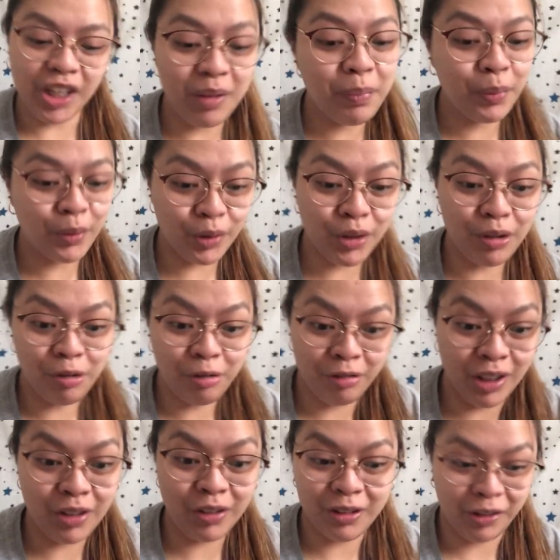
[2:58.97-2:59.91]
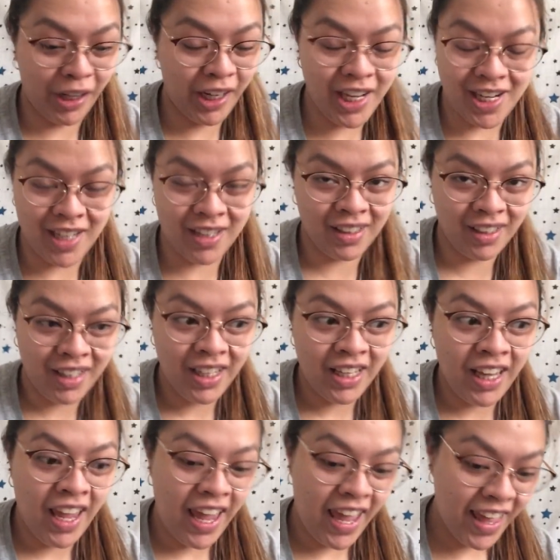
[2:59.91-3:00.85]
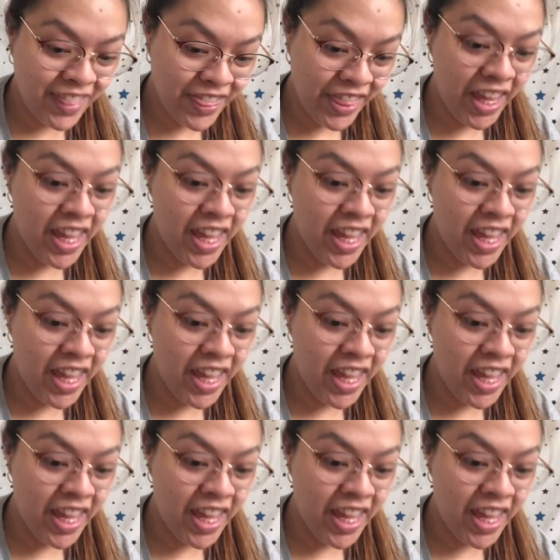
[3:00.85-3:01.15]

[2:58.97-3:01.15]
can put your feet already, and